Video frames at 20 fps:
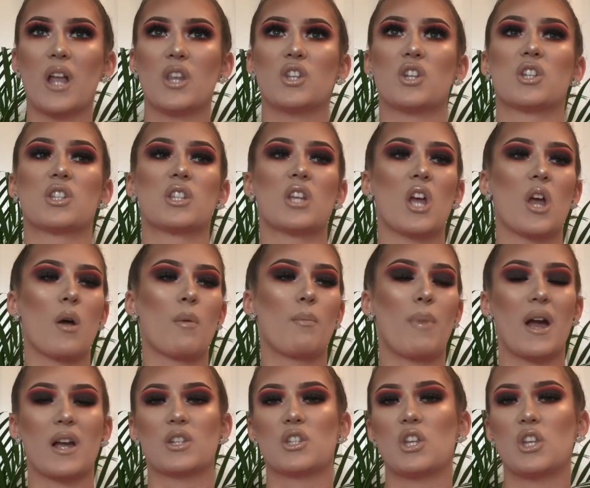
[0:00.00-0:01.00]
and just
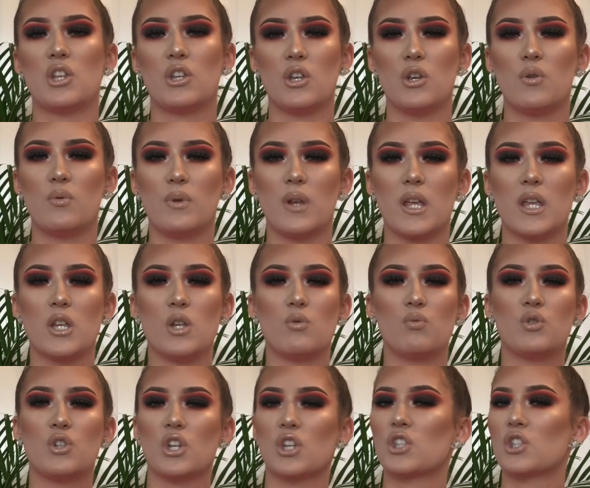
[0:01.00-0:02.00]
back to uni, you
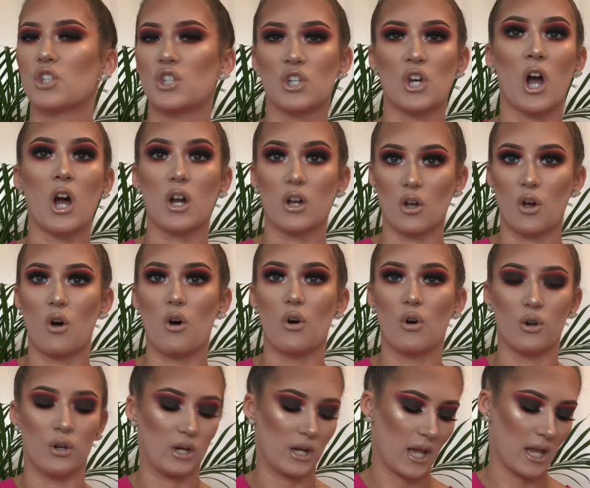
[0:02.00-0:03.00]
just chuck
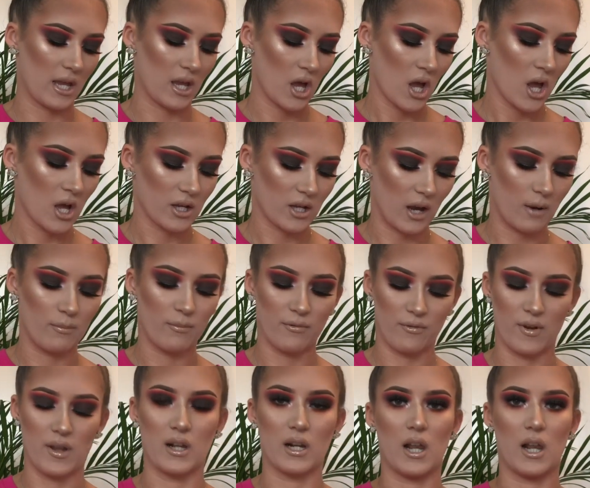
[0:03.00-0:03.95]
on, like, comfy